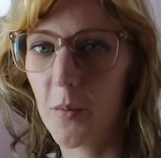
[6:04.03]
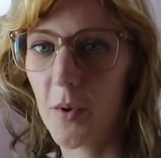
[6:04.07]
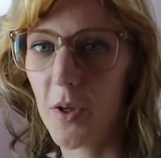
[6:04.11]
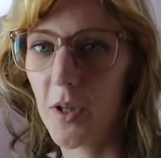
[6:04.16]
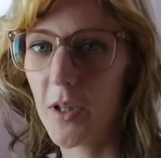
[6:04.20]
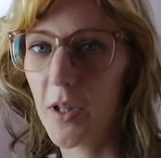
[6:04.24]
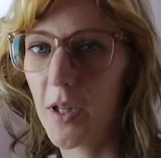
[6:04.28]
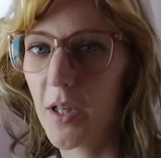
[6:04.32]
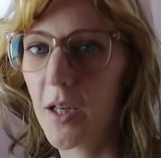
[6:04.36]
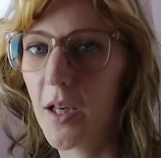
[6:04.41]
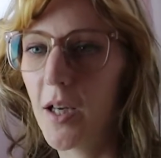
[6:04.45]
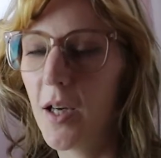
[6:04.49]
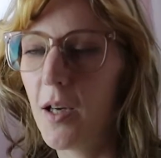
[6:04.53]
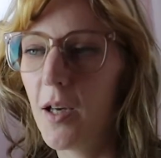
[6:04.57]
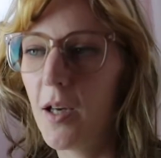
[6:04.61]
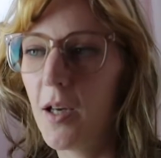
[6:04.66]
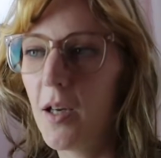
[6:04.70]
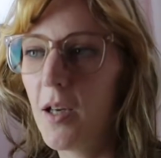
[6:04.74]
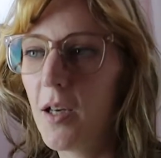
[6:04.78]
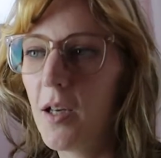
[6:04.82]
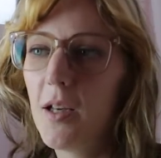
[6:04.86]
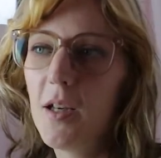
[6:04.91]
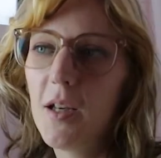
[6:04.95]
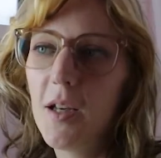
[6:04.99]
But like
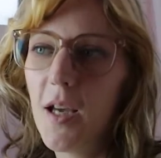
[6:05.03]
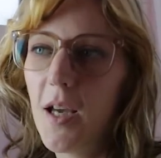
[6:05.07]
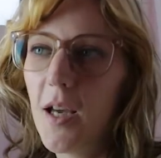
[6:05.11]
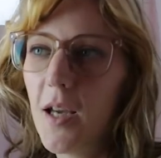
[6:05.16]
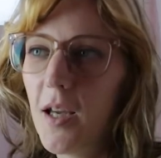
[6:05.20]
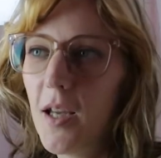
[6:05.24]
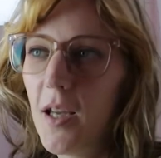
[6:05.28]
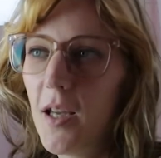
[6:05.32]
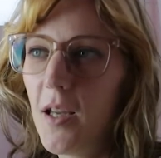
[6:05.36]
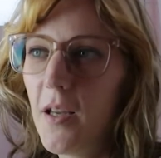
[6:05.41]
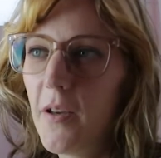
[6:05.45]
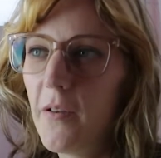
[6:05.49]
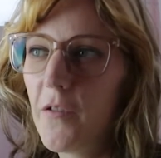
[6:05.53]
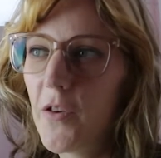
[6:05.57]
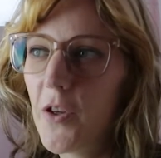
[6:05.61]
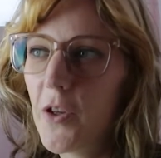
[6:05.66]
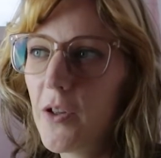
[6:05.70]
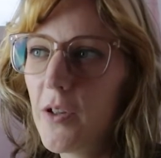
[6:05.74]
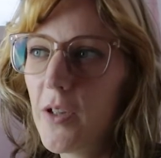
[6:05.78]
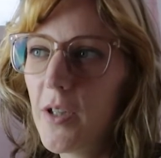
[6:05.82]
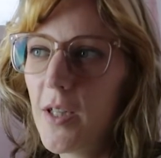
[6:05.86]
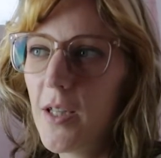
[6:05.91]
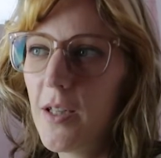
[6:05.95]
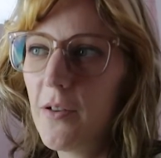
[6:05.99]
if
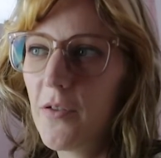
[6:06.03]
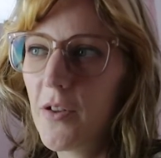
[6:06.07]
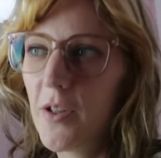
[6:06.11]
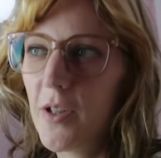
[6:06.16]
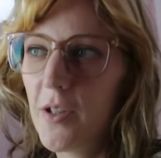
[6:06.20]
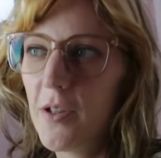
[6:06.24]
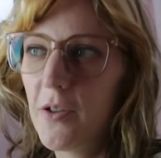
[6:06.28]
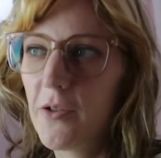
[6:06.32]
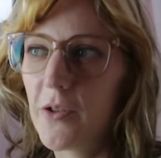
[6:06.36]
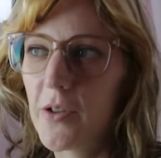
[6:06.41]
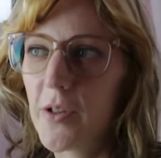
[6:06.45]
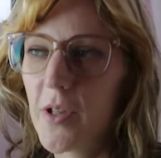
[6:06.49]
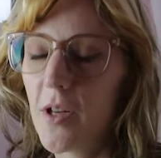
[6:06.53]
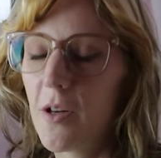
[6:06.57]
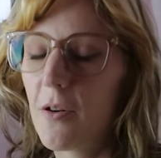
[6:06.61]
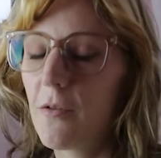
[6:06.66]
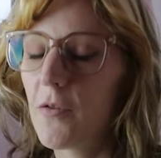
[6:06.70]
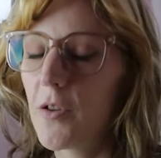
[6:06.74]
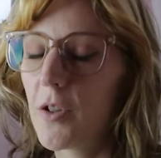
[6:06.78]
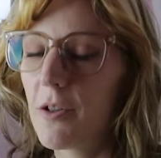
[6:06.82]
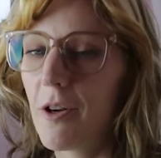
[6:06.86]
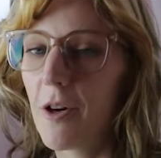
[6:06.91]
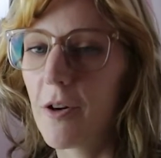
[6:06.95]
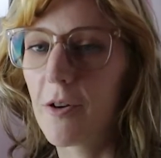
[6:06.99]
you're even interested in
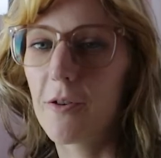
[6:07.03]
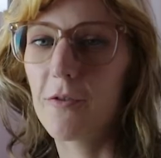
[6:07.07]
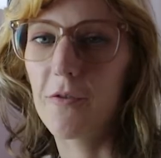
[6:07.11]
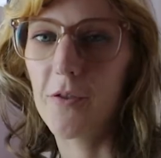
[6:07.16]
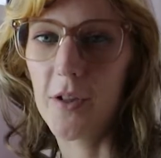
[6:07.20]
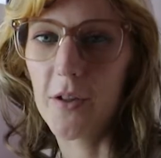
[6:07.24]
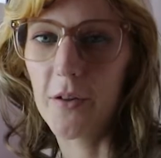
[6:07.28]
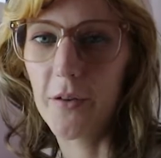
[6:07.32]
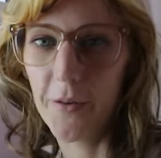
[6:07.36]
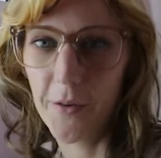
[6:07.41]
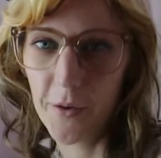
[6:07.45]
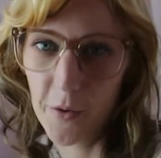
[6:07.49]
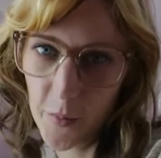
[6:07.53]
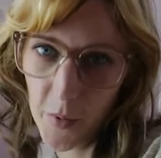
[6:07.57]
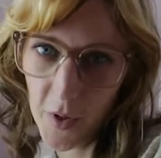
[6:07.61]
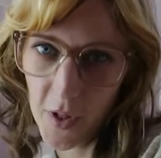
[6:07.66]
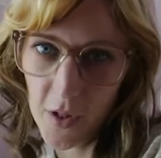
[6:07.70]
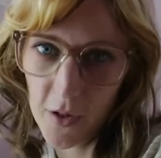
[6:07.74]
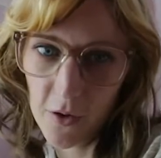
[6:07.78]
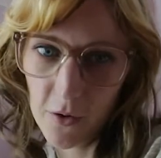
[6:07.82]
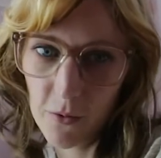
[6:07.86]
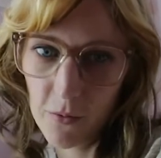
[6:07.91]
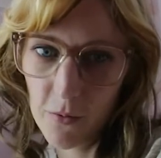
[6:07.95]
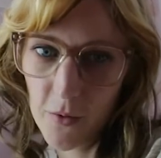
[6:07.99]
photography a little
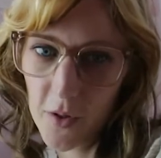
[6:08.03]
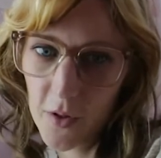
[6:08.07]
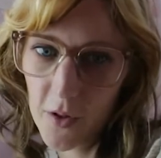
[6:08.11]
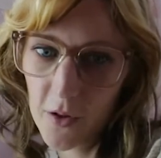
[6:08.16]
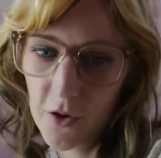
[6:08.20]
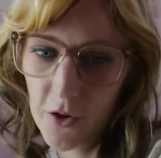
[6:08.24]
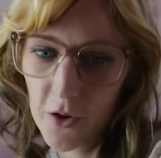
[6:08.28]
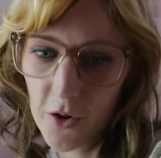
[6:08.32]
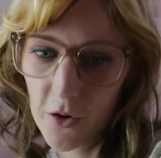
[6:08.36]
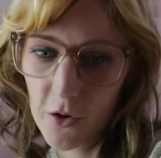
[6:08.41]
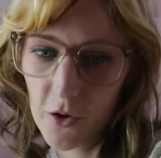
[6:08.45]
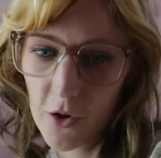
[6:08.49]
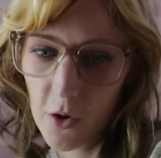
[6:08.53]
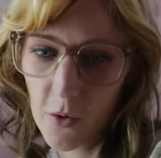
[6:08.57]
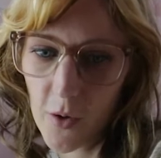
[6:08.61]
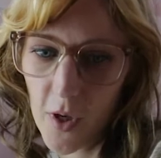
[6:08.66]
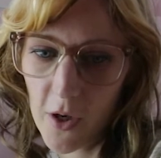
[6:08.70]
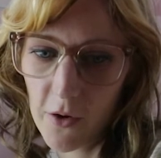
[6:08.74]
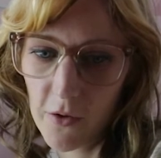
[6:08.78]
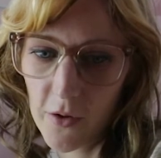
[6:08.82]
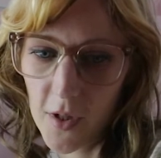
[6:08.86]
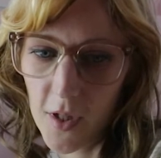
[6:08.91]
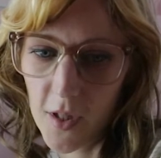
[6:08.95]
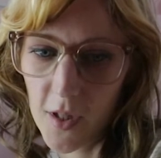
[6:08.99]
bit, you really should go
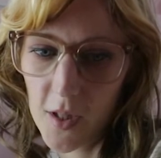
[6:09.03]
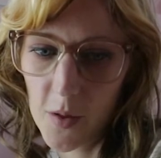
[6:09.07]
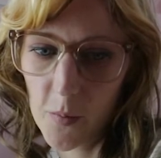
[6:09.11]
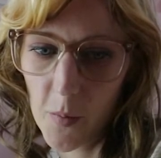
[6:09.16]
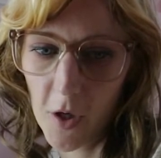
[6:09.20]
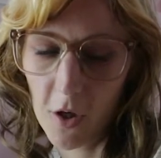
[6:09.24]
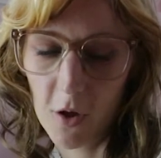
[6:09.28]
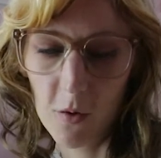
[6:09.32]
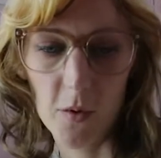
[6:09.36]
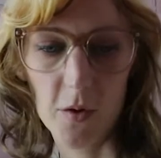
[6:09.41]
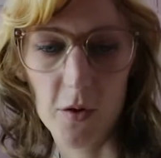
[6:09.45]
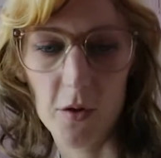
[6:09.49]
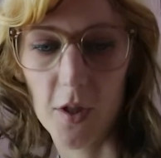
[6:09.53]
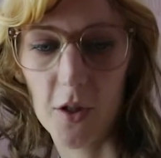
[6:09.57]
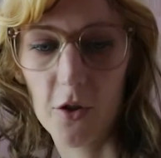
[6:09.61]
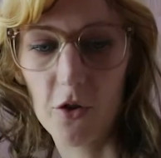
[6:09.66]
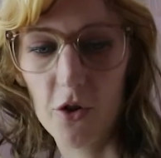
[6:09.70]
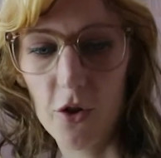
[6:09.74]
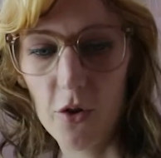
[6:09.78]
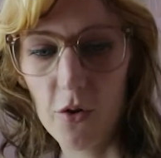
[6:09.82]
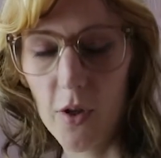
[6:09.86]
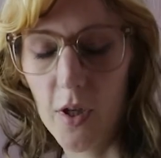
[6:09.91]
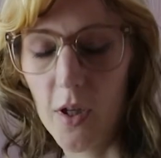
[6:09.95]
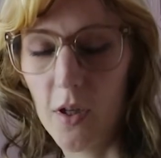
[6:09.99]
out and experiment like
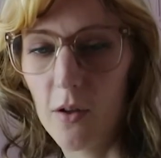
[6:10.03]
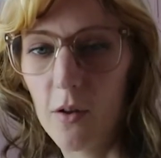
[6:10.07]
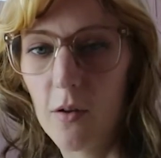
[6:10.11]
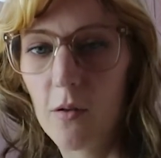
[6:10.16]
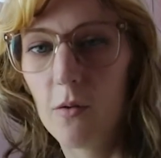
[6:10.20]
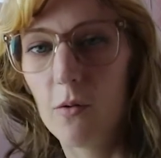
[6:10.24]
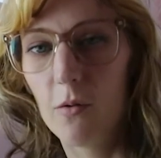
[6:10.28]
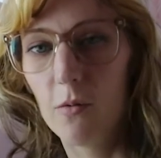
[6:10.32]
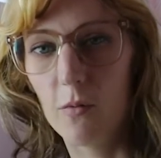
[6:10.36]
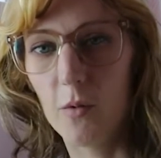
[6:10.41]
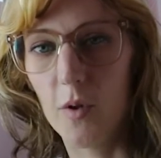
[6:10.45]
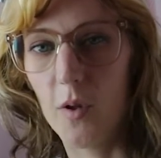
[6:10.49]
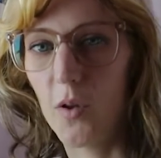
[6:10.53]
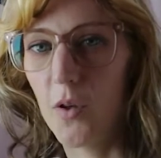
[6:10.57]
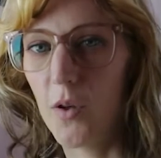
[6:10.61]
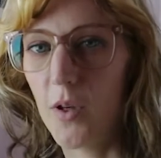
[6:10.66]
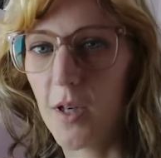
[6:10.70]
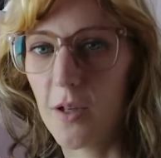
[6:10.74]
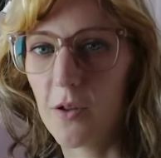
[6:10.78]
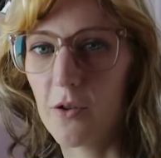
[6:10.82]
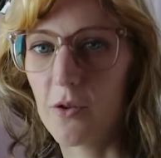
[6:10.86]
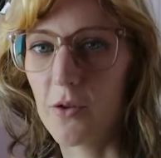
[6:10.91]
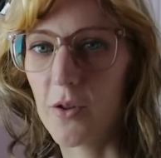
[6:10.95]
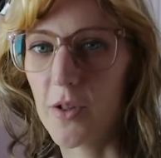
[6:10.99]
shooting with
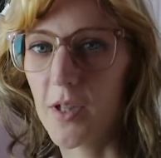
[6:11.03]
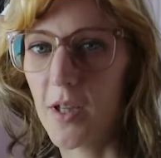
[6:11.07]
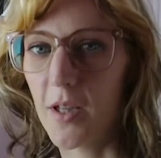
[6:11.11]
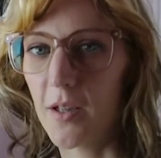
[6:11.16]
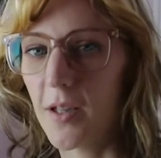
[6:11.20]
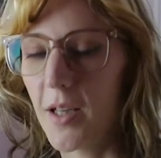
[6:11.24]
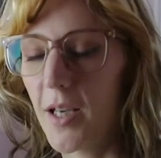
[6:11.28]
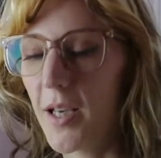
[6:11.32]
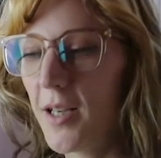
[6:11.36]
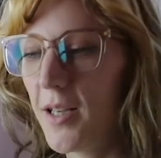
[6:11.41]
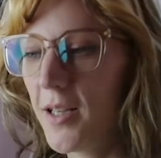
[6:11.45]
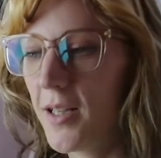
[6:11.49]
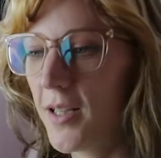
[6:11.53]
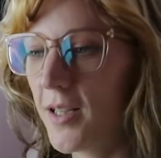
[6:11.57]
natural sunlight.